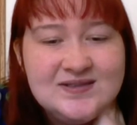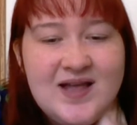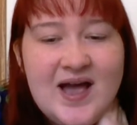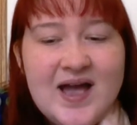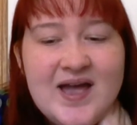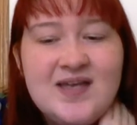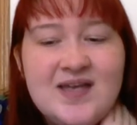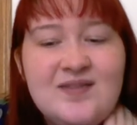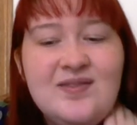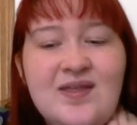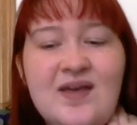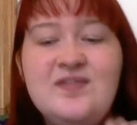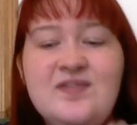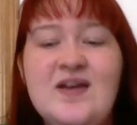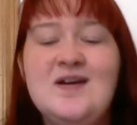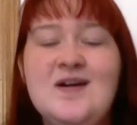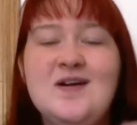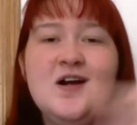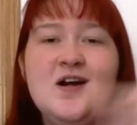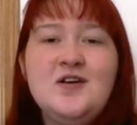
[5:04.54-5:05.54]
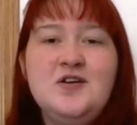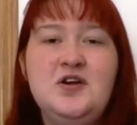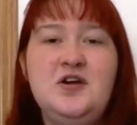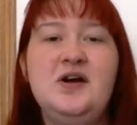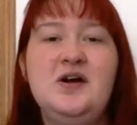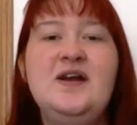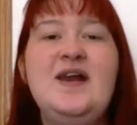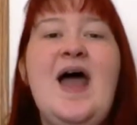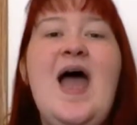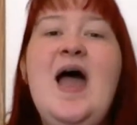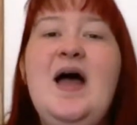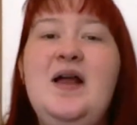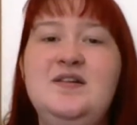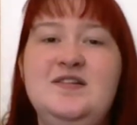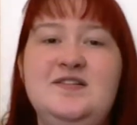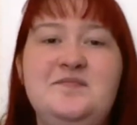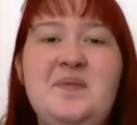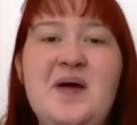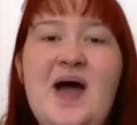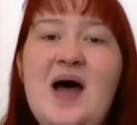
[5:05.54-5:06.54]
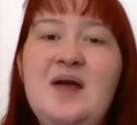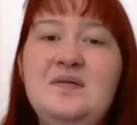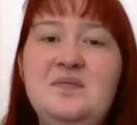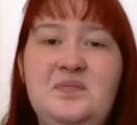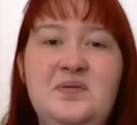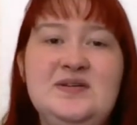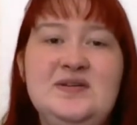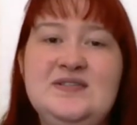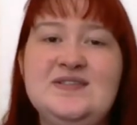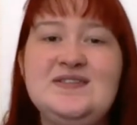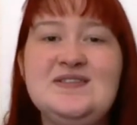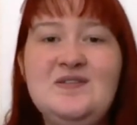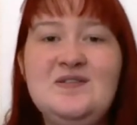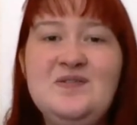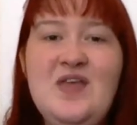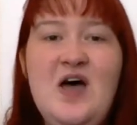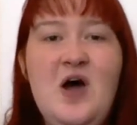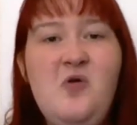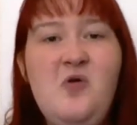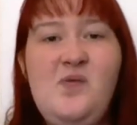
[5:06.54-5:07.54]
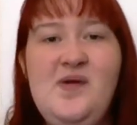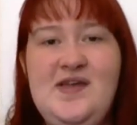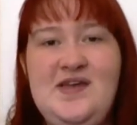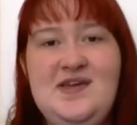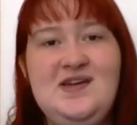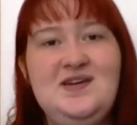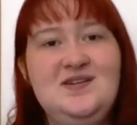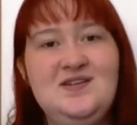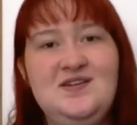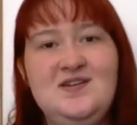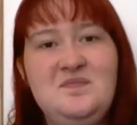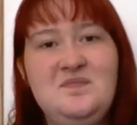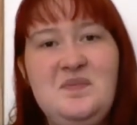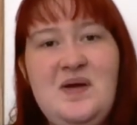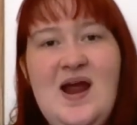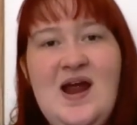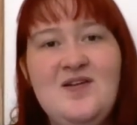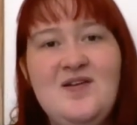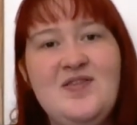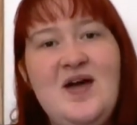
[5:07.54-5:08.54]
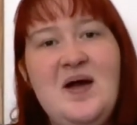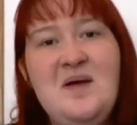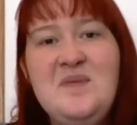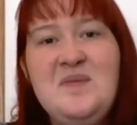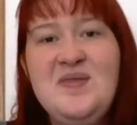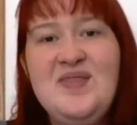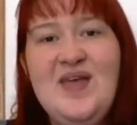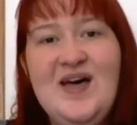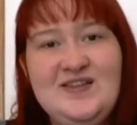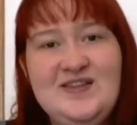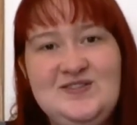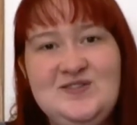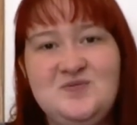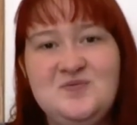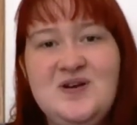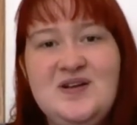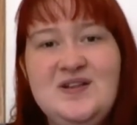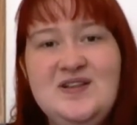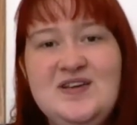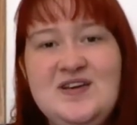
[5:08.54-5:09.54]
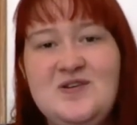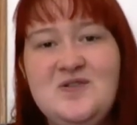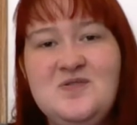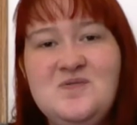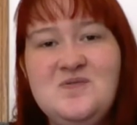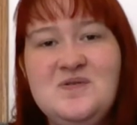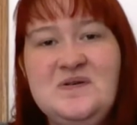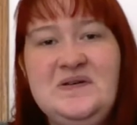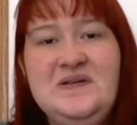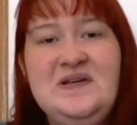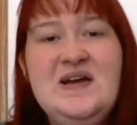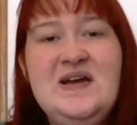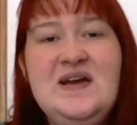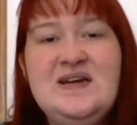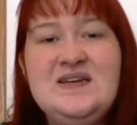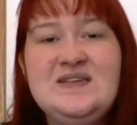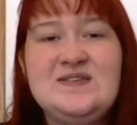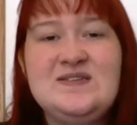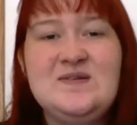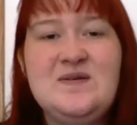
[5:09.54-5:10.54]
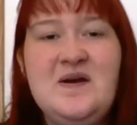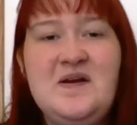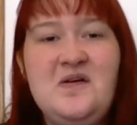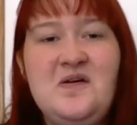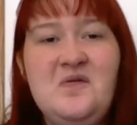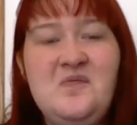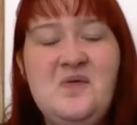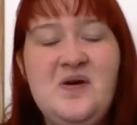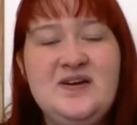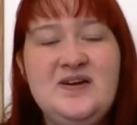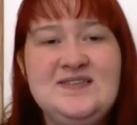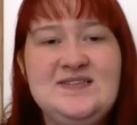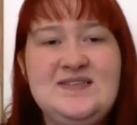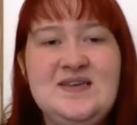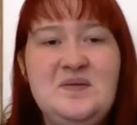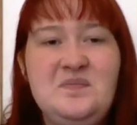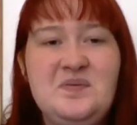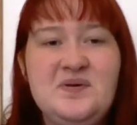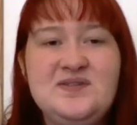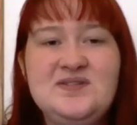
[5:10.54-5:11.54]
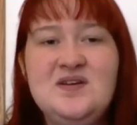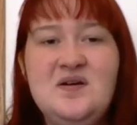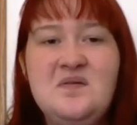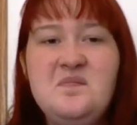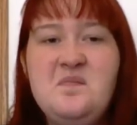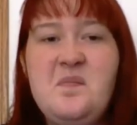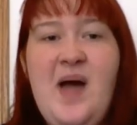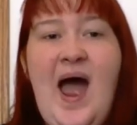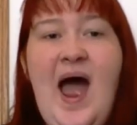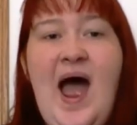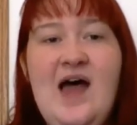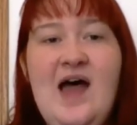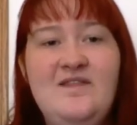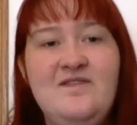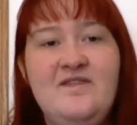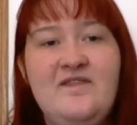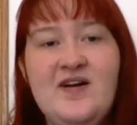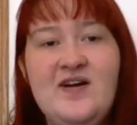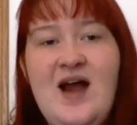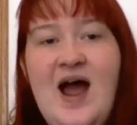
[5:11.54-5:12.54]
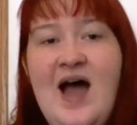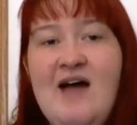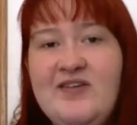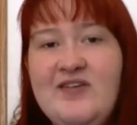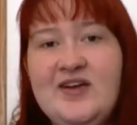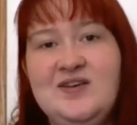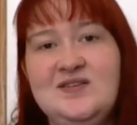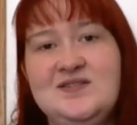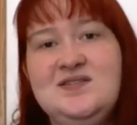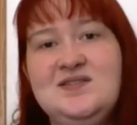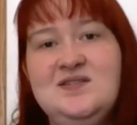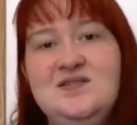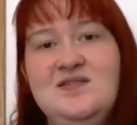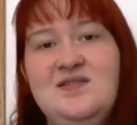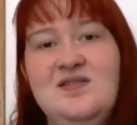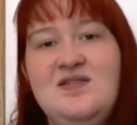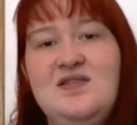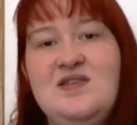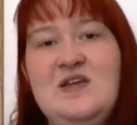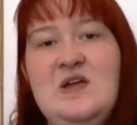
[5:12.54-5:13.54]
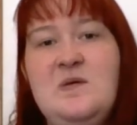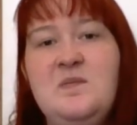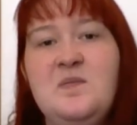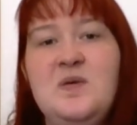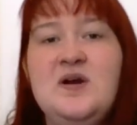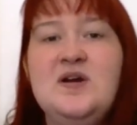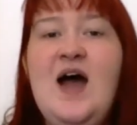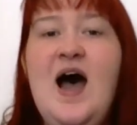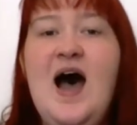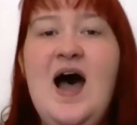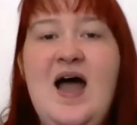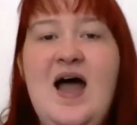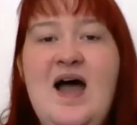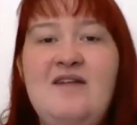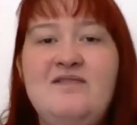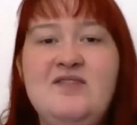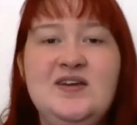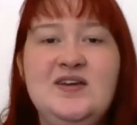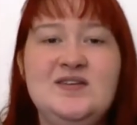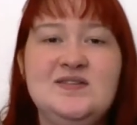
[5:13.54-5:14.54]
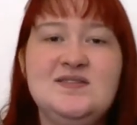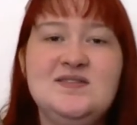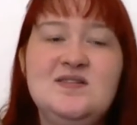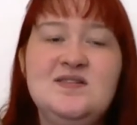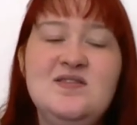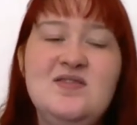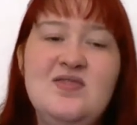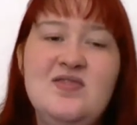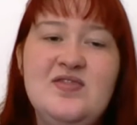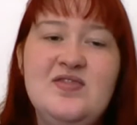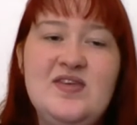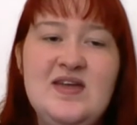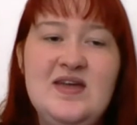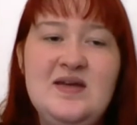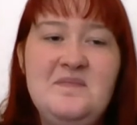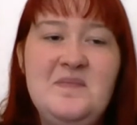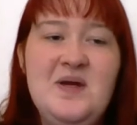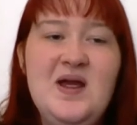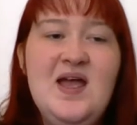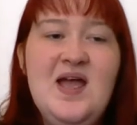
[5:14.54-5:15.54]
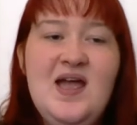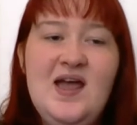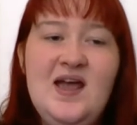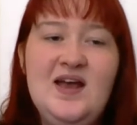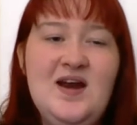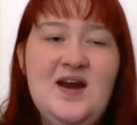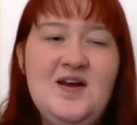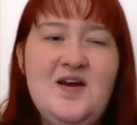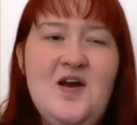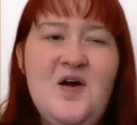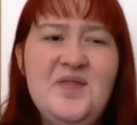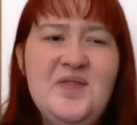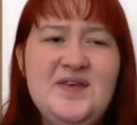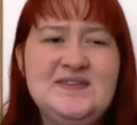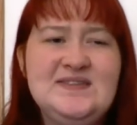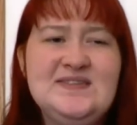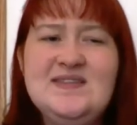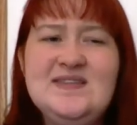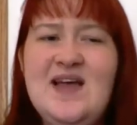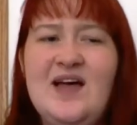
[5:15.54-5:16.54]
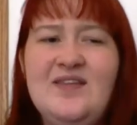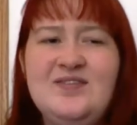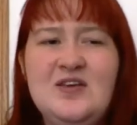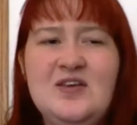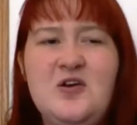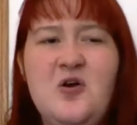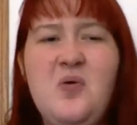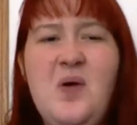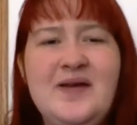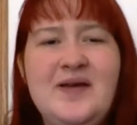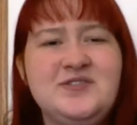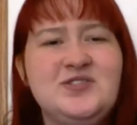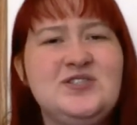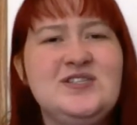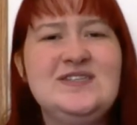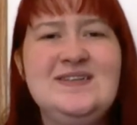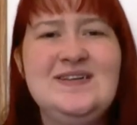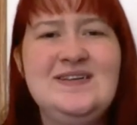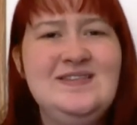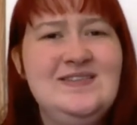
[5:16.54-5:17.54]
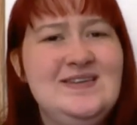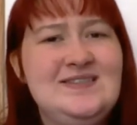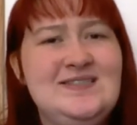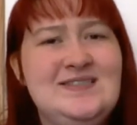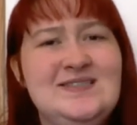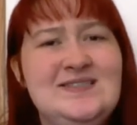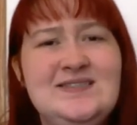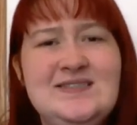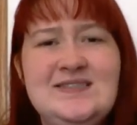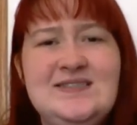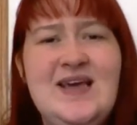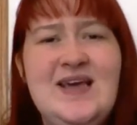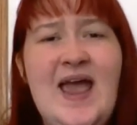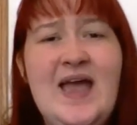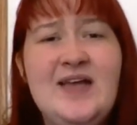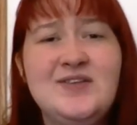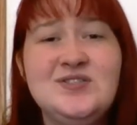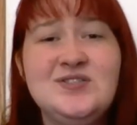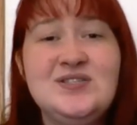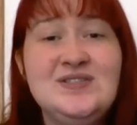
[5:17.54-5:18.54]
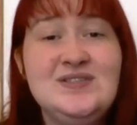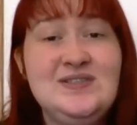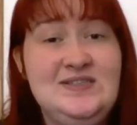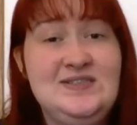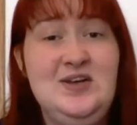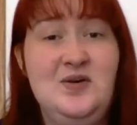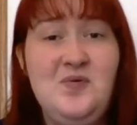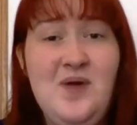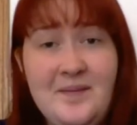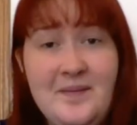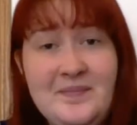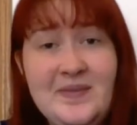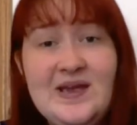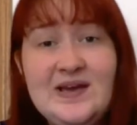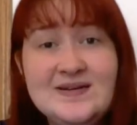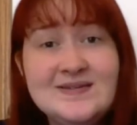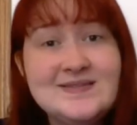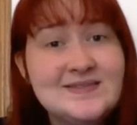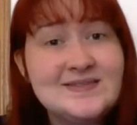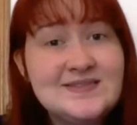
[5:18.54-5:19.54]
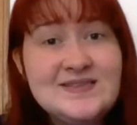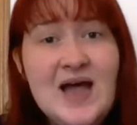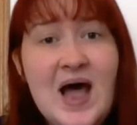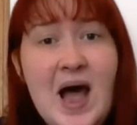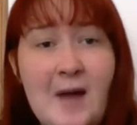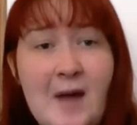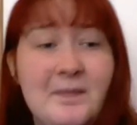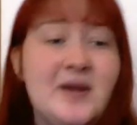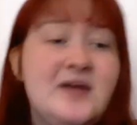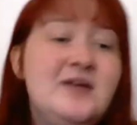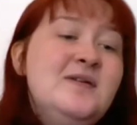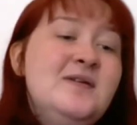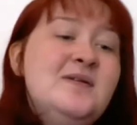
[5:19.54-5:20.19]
like that there are good and bad books so that we can compare them, and that's really cool. So I don't want to say books are bad for having a certain theme or not having a certain theme. And I know that's not the question, and this is a tangent, so I'm gonna stop.